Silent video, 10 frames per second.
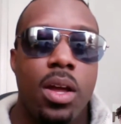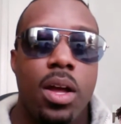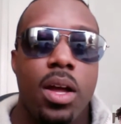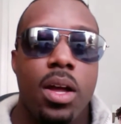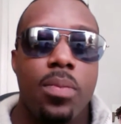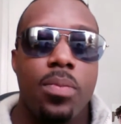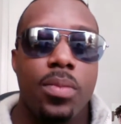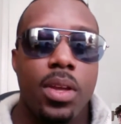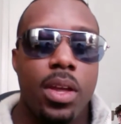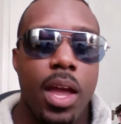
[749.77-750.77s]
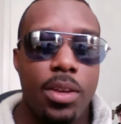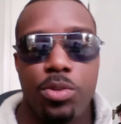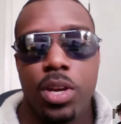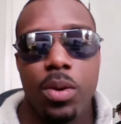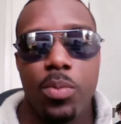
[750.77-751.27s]
um,
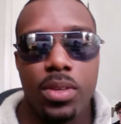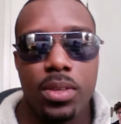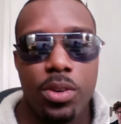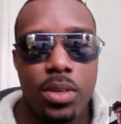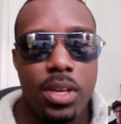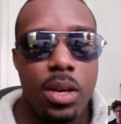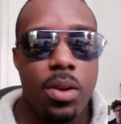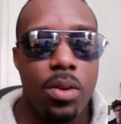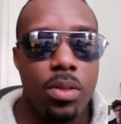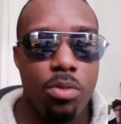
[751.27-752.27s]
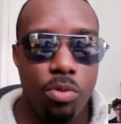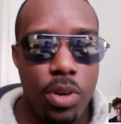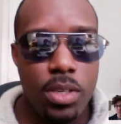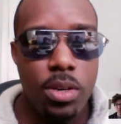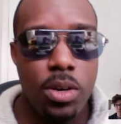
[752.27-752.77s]
ascertain with certainty through
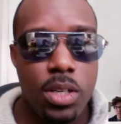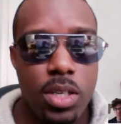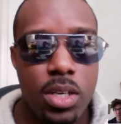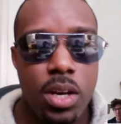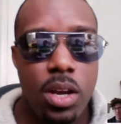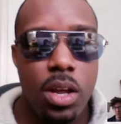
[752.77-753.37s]
research